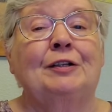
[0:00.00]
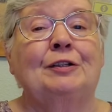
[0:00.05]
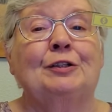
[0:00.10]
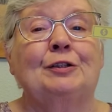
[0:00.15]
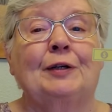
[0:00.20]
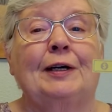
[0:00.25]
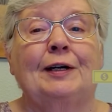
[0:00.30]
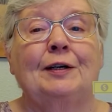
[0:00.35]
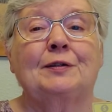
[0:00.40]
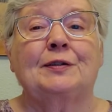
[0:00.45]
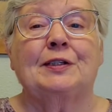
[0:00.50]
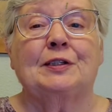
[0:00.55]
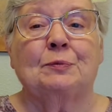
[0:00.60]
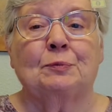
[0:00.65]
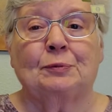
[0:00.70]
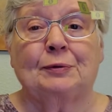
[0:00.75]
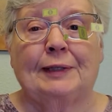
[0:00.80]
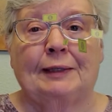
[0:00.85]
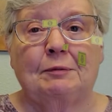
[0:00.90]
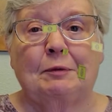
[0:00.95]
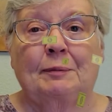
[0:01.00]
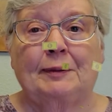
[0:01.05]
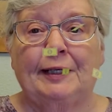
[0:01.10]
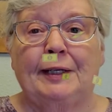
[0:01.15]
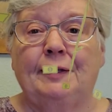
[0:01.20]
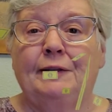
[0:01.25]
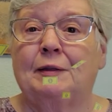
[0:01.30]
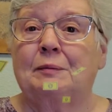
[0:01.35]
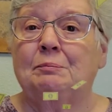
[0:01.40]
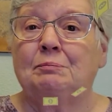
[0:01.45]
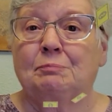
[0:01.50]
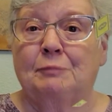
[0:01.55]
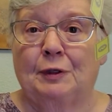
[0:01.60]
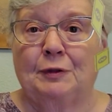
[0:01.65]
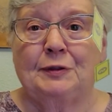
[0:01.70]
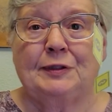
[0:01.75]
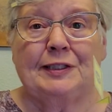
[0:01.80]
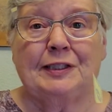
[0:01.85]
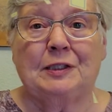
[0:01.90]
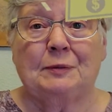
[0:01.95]
Your house is probably the
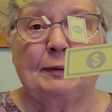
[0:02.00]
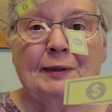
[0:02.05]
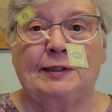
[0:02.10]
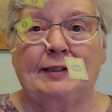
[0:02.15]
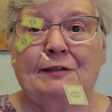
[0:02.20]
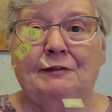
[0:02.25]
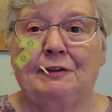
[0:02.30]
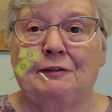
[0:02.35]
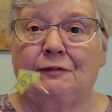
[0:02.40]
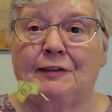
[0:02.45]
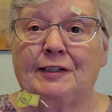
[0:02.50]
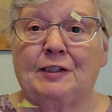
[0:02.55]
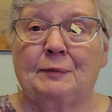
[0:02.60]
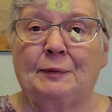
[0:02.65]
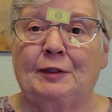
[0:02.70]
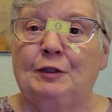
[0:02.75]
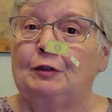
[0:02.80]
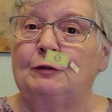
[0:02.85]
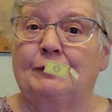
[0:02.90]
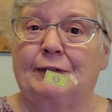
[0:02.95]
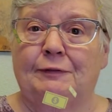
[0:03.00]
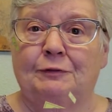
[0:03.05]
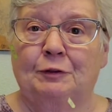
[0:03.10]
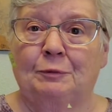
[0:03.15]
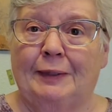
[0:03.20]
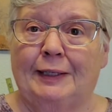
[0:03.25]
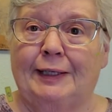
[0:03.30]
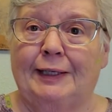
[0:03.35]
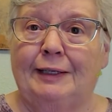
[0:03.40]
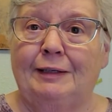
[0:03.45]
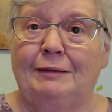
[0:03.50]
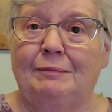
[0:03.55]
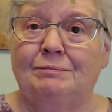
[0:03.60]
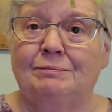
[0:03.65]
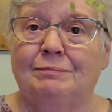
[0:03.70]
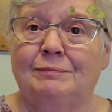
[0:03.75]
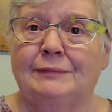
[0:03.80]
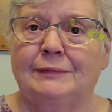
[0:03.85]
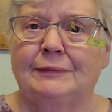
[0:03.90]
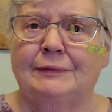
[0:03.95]
most expensive investment you've ever made,
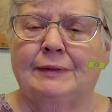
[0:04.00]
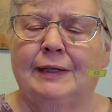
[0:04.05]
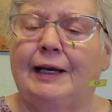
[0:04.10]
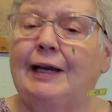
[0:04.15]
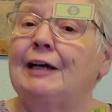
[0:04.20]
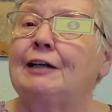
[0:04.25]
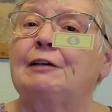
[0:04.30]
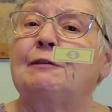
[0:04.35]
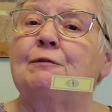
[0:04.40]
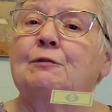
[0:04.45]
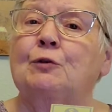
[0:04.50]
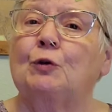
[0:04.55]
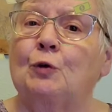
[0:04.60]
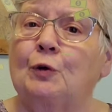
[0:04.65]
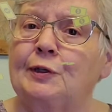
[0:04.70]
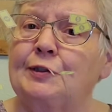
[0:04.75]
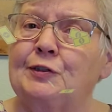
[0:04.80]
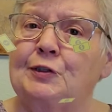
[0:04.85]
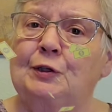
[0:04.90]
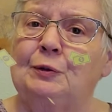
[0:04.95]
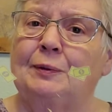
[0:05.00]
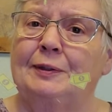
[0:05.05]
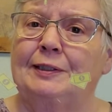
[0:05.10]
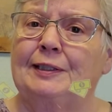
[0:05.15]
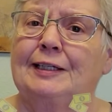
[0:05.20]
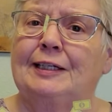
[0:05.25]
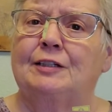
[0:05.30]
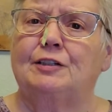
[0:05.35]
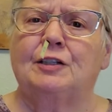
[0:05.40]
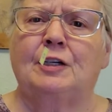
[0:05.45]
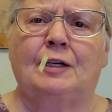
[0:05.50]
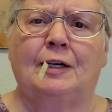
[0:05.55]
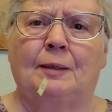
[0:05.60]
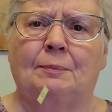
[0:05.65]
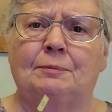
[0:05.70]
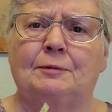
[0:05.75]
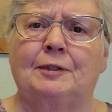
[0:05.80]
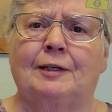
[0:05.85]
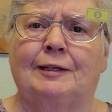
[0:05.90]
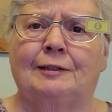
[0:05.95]
and of course you want to get
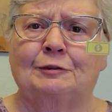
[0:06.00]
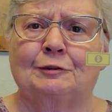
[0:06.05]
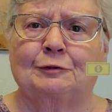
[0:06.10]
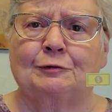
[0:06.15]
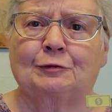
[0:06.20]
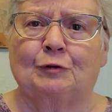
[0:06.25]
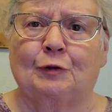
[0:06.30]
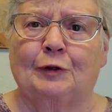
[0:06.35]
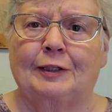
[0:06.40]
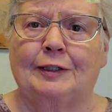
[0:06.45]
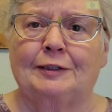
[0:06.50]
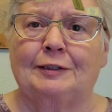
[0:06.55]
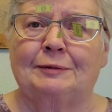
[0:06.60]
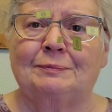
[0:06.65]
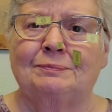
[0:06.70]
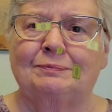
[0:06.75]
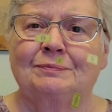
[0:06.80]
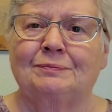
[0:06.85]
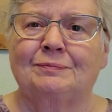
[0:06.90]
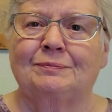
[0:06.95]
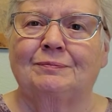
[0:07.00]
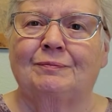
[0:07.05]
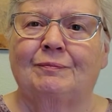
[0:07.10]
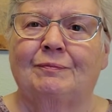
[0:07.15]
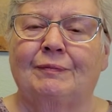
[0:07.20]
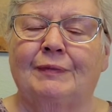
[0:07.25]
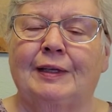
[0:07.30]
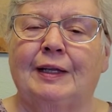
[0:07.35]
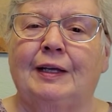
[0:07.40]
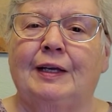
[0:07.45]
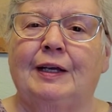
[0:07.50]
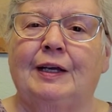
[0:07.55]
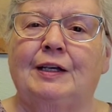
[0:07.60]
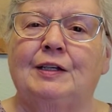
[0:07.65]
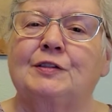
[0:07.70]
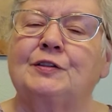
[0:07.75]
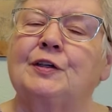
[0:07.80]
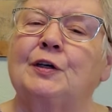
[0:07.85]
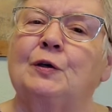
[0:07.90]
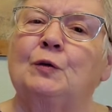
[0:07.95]
top dollar for it.
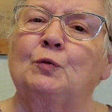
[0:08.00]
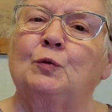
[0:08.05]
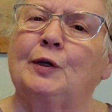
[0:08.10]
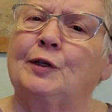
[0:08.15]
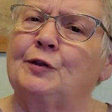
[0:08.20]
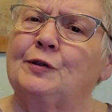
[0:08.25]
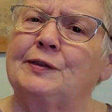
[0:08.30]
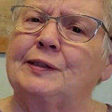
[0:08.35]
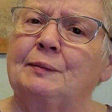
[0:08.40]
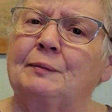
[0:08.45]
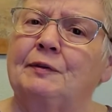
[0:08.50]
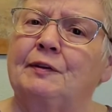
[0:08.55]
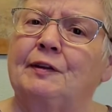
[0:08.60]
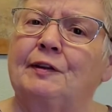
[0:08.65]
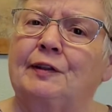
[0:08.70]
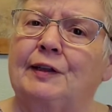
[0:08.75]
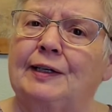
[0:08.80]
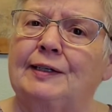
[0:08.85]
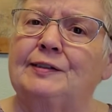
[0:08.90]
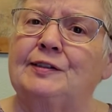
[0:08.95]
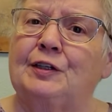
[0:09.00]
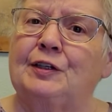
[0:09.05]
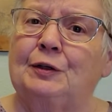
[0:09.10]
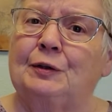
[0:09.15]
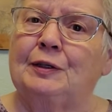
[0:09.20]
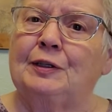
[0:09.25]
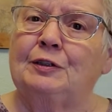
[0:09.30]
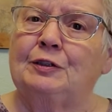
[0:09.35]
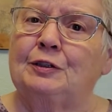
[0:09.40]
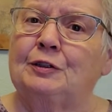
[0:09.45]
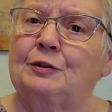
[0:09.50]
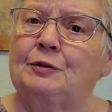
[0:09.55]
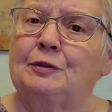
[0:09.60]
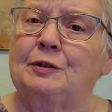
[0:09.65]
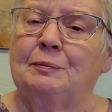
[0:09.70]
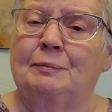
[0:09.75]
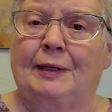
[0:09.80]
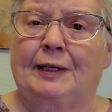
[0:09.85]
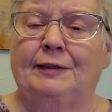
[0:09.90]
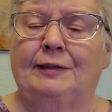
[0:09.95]
So what are some of the things that you can do
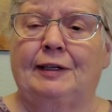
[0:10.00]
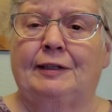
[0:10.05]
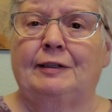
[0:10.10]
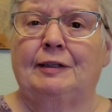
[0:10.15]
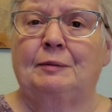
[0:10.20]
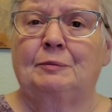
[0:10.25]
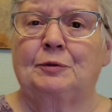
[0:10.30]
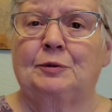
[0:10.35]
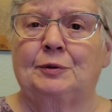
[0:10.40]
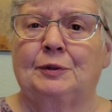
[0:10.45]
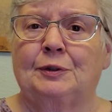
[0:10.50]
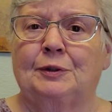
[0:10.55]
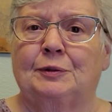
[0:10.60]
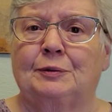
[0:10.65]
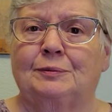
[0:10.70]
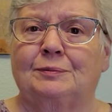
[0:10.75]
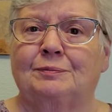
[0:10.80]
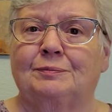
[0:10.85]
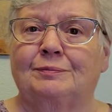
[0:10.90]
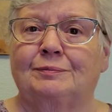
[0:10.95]
to make that come true?